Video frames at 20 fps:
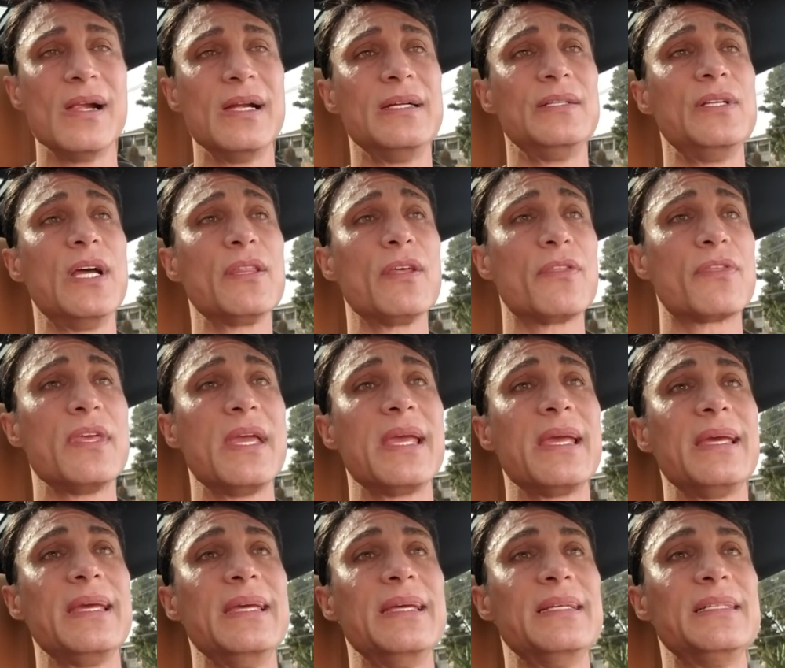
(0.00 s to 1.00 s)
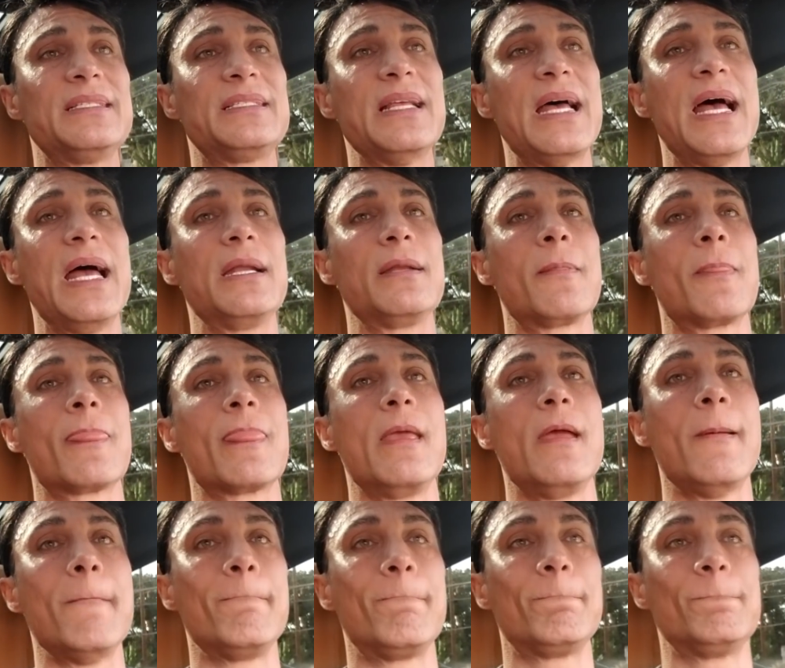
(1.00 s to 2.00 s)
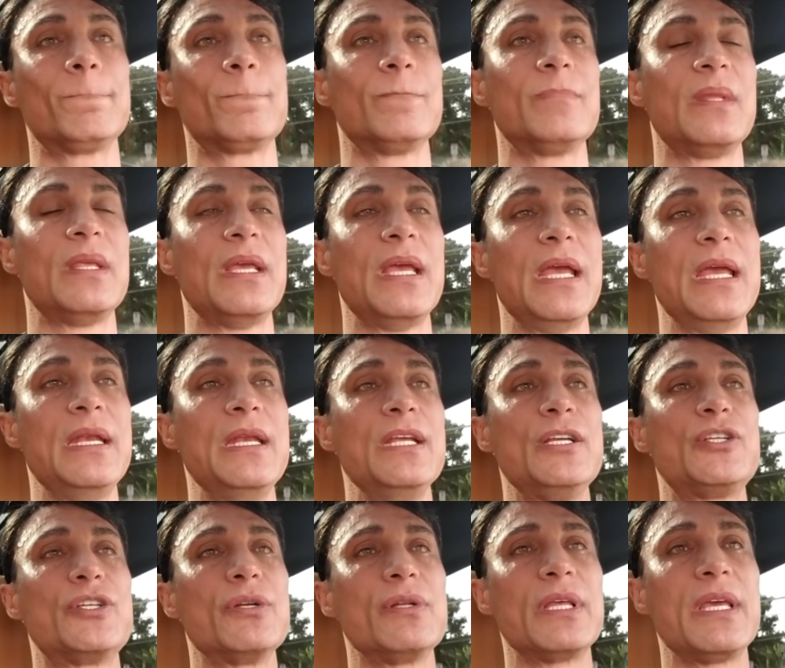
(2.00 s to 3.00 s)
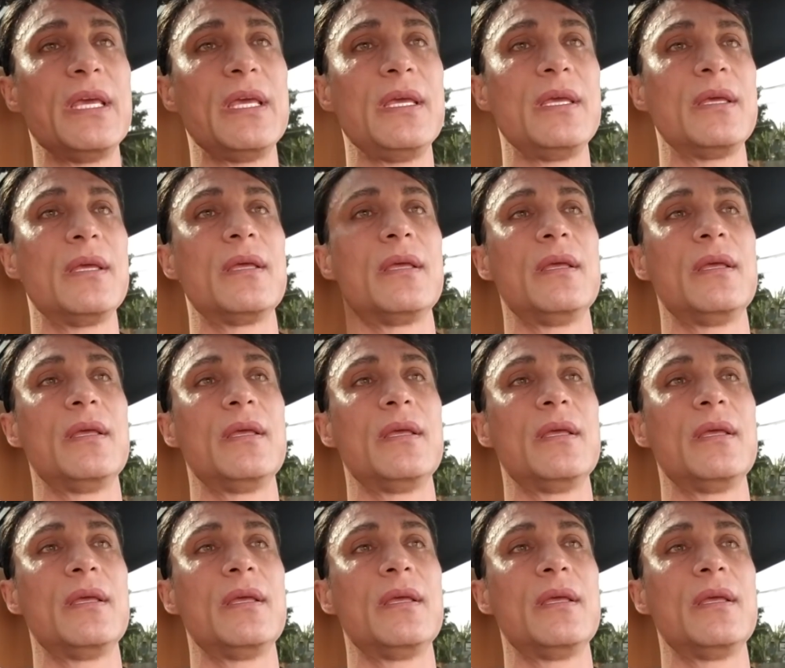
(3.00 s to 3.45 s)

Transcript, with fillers: Another thing is that initially,